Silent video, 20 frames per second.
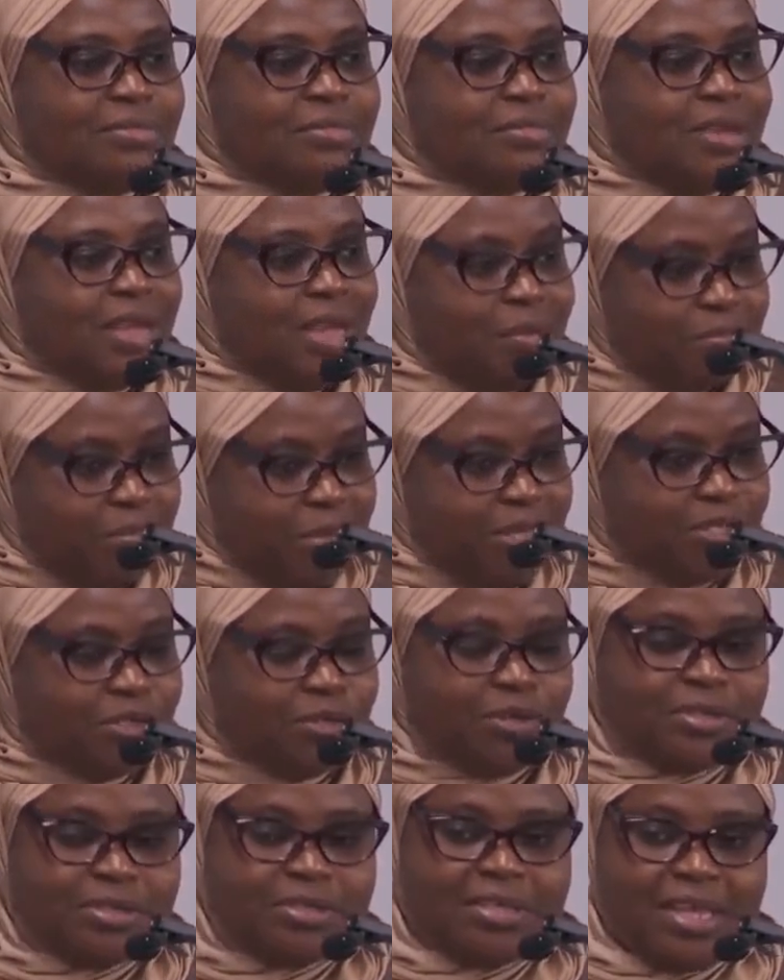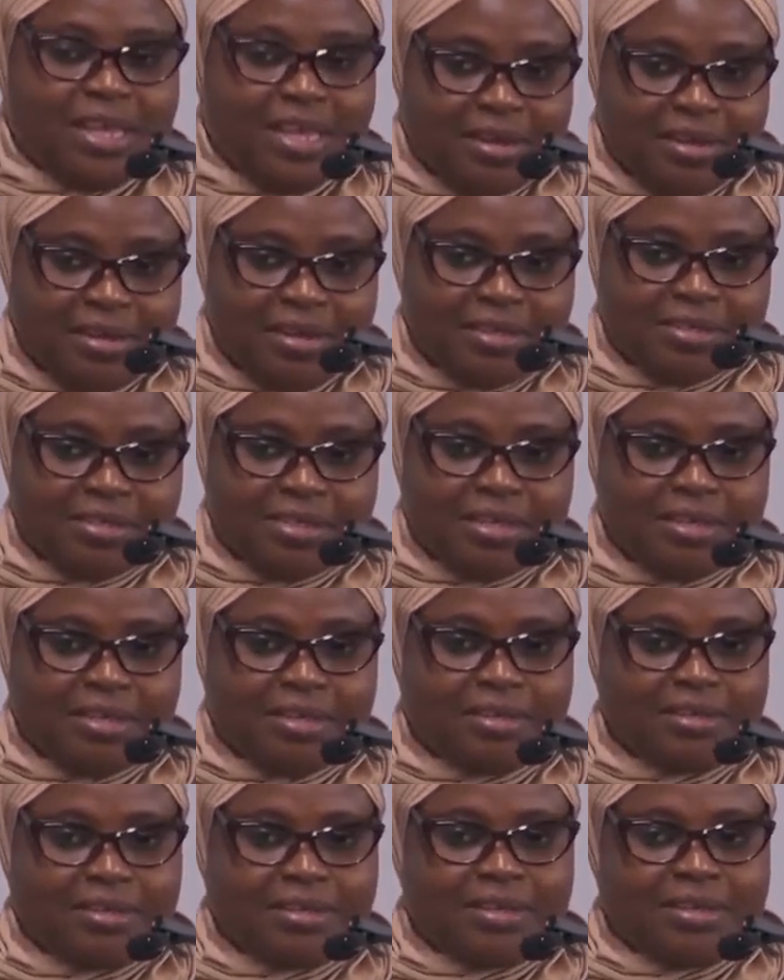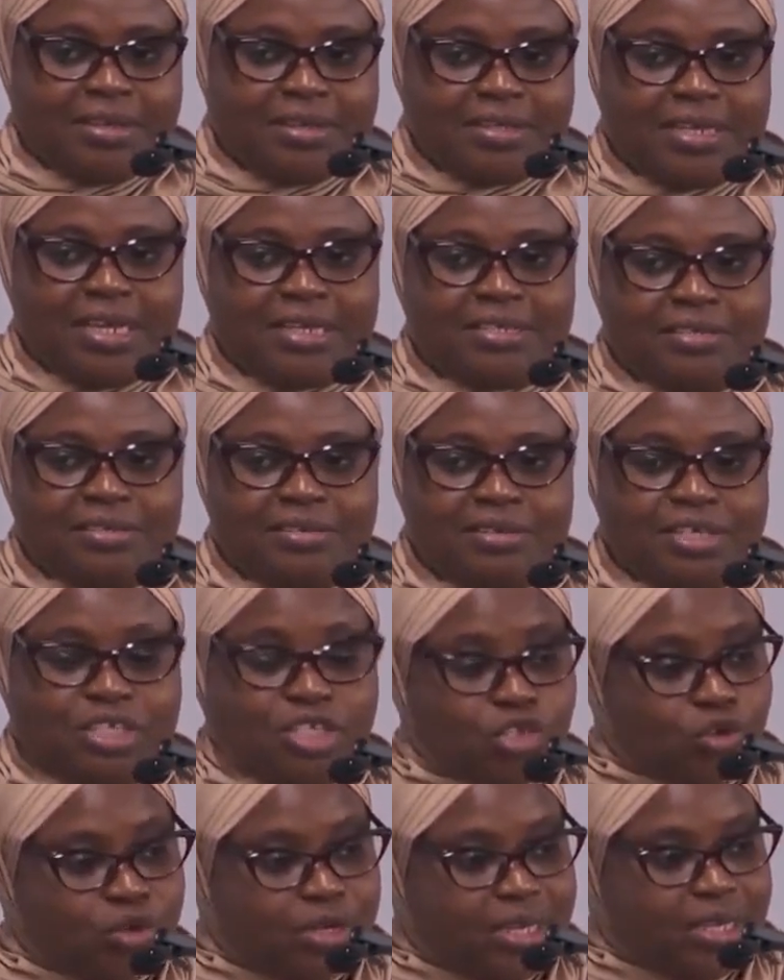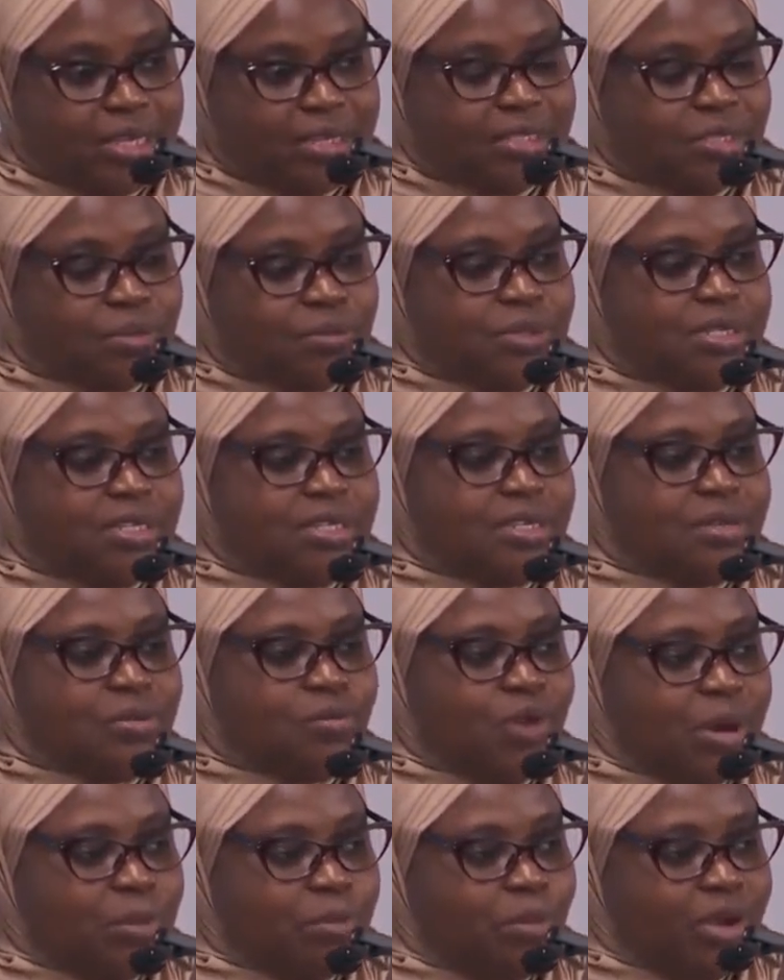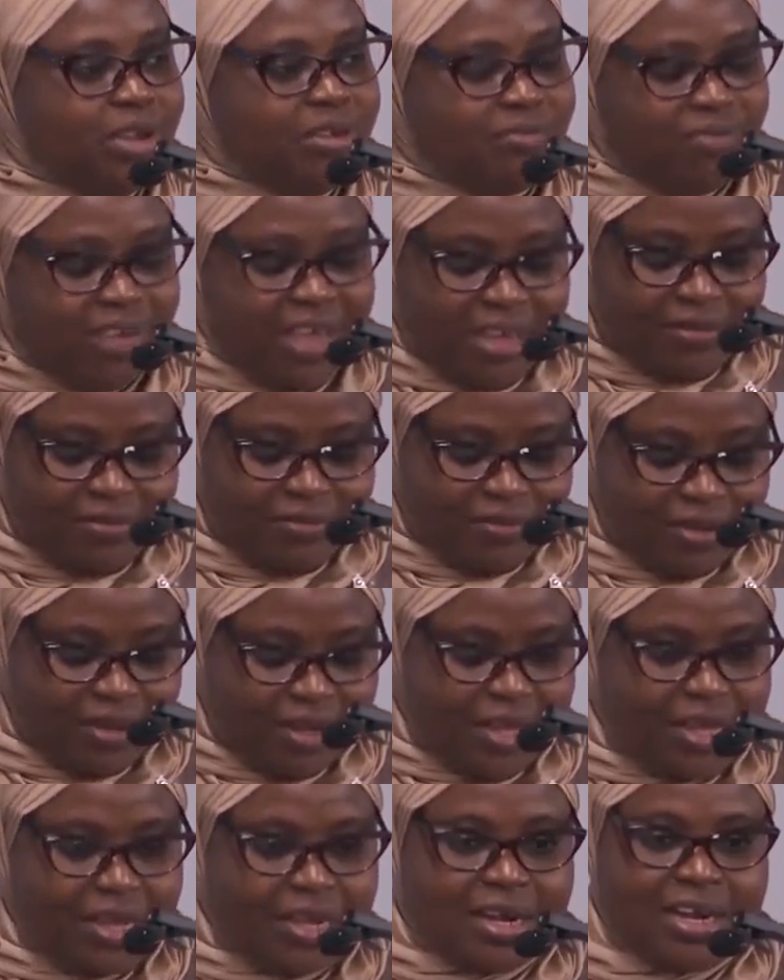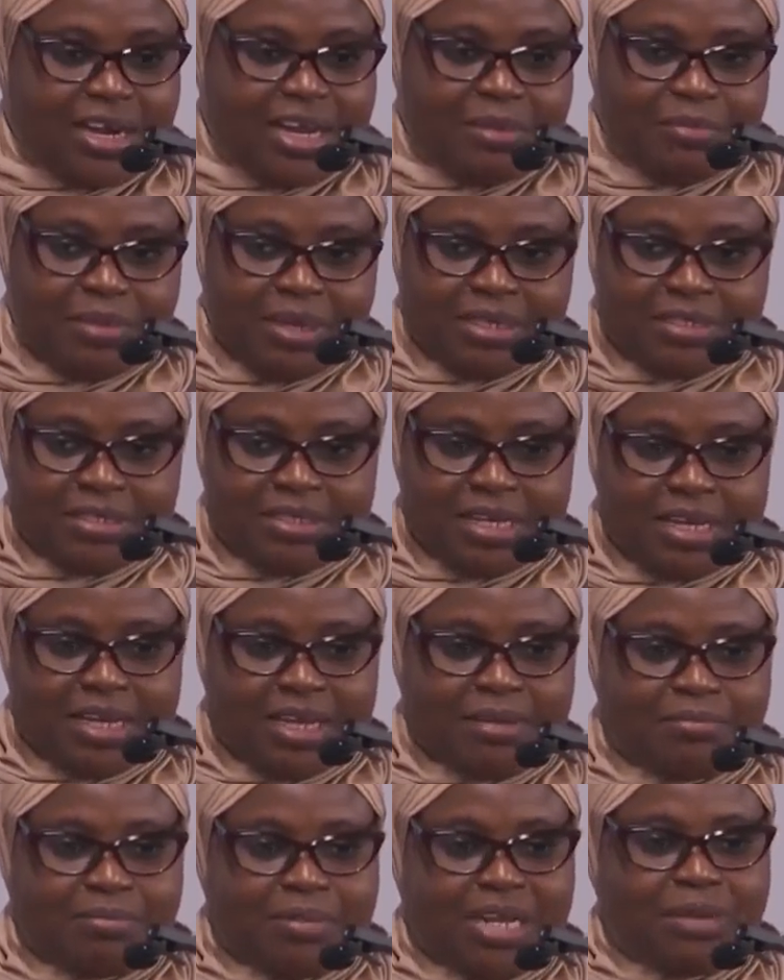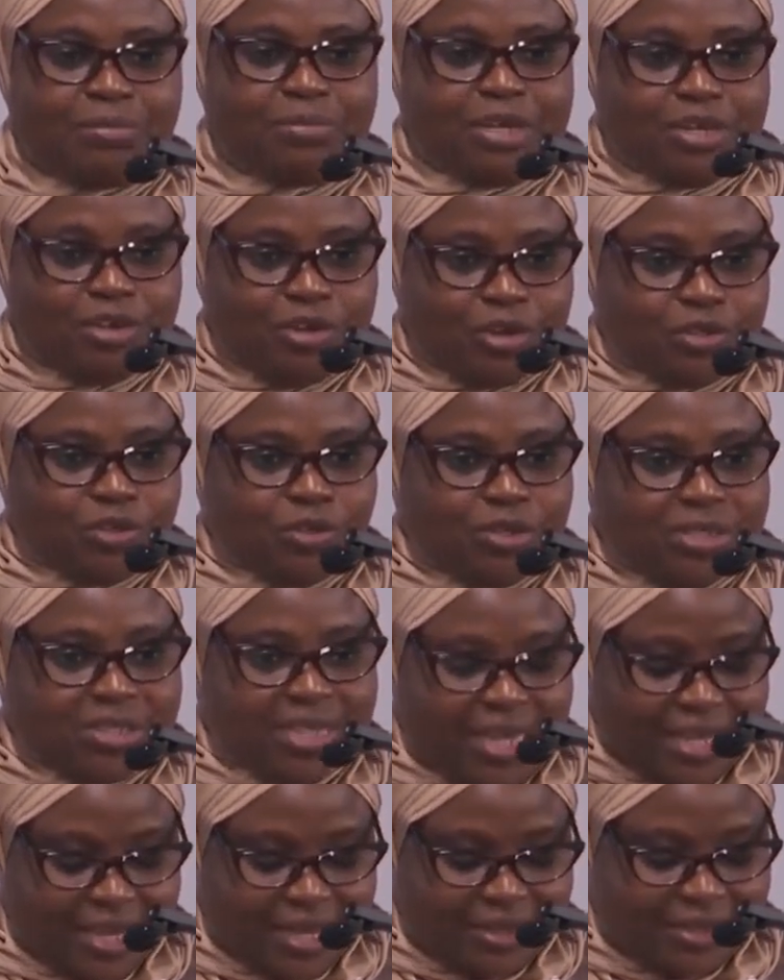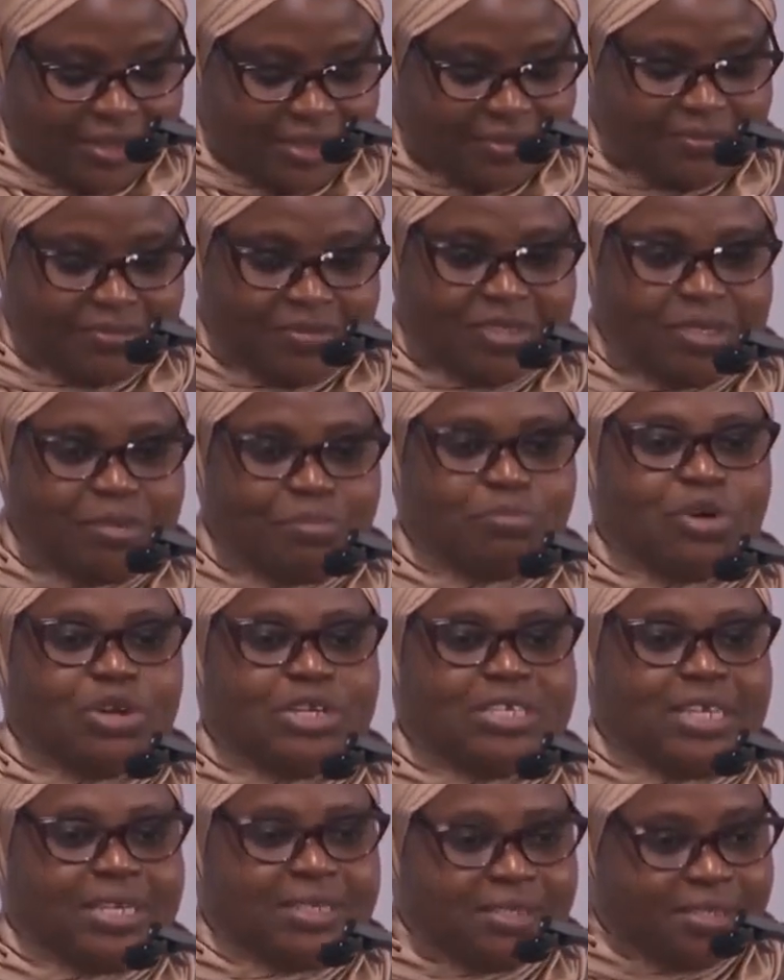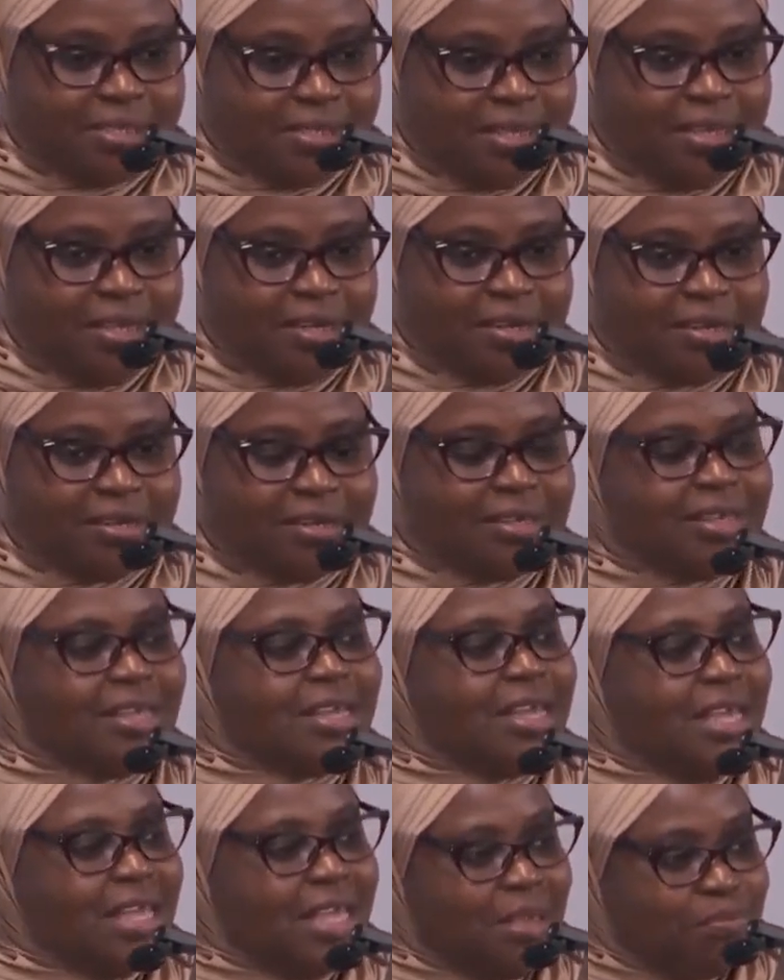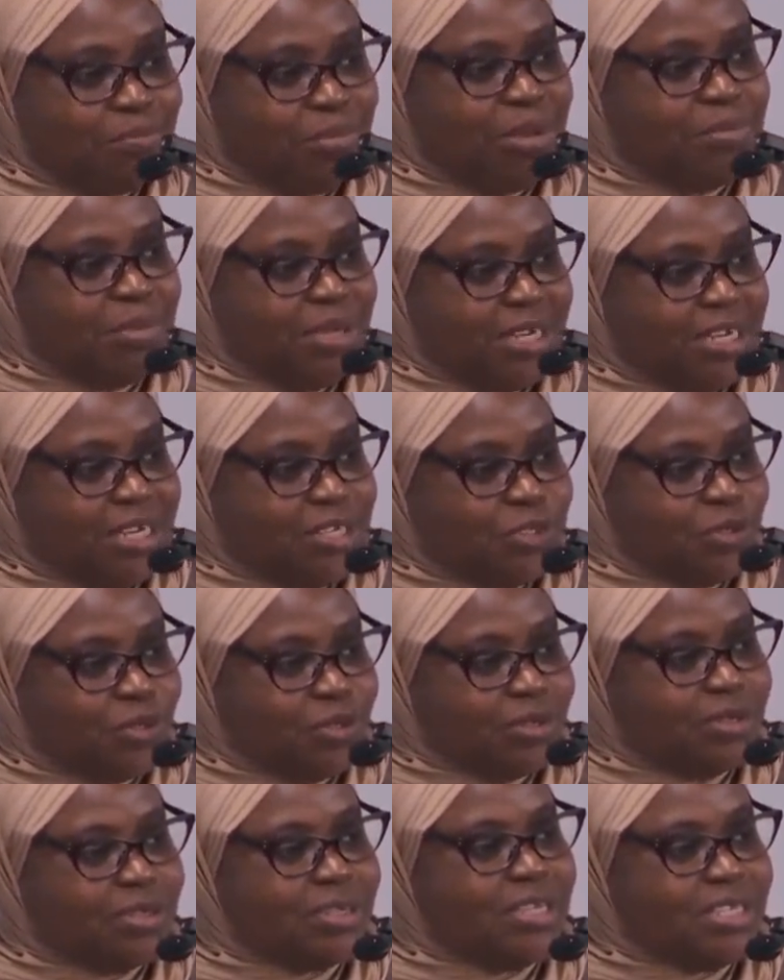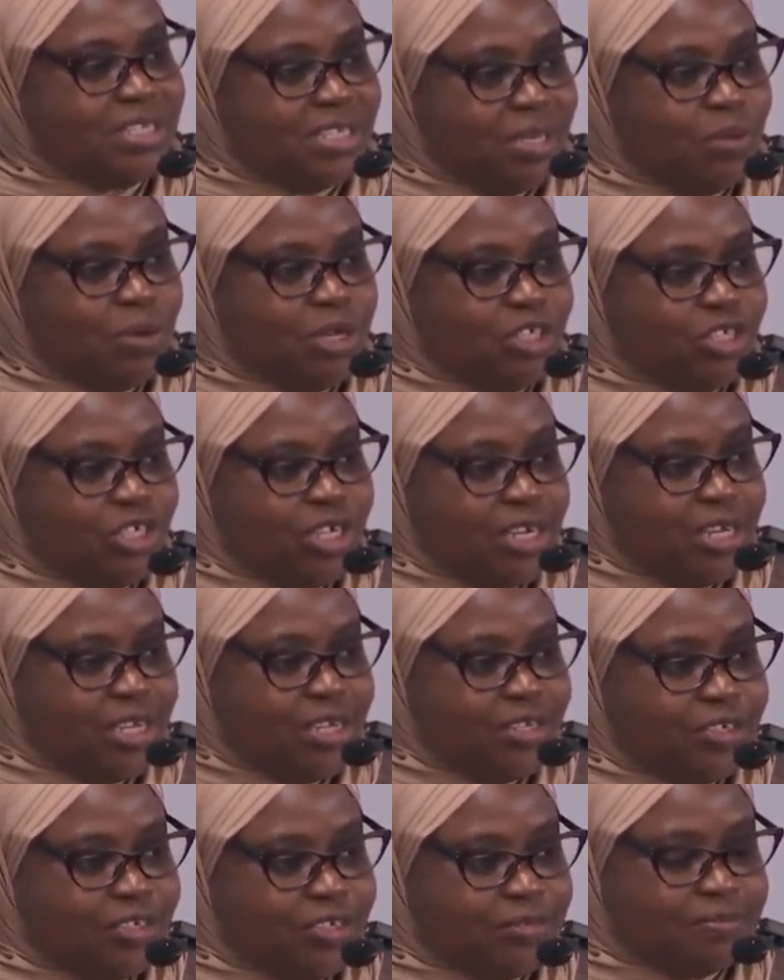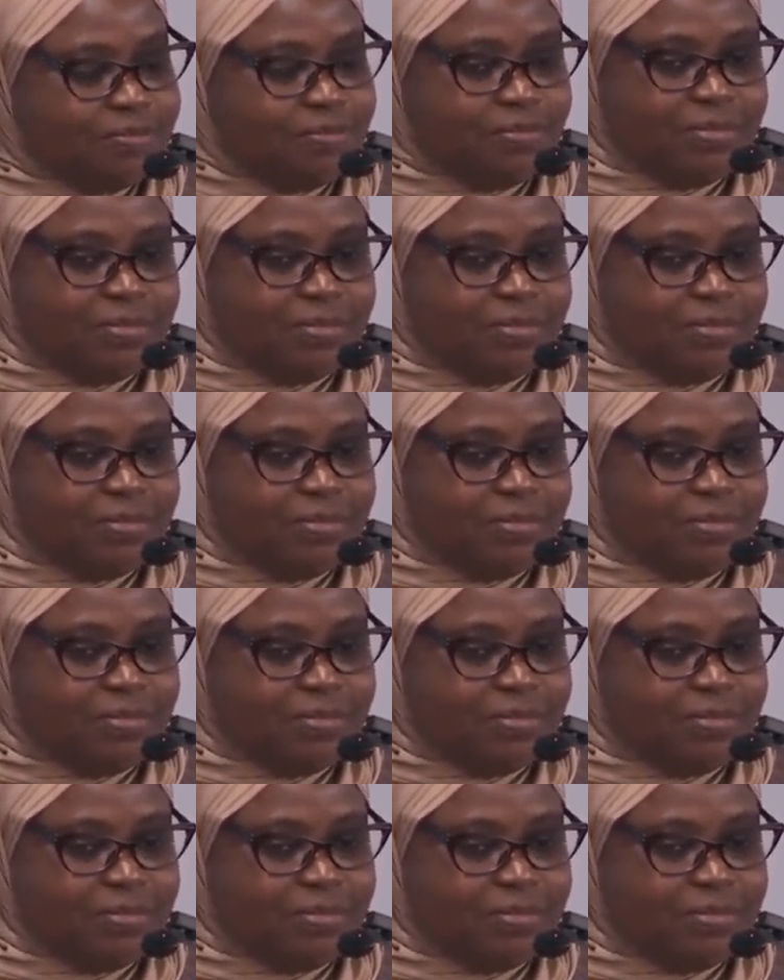ambitious NDC that resonates with the 1.5 climate reduction targets, but yet still implementation is our challenge.